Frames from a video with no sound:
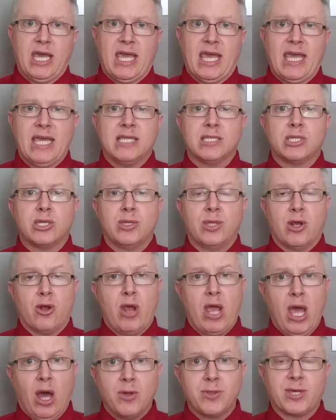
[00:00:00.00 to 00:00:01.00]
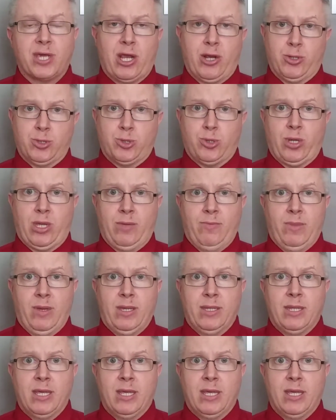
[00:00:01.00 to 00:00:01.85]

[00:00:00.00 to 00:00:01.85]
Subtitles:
into their healthcare treatment.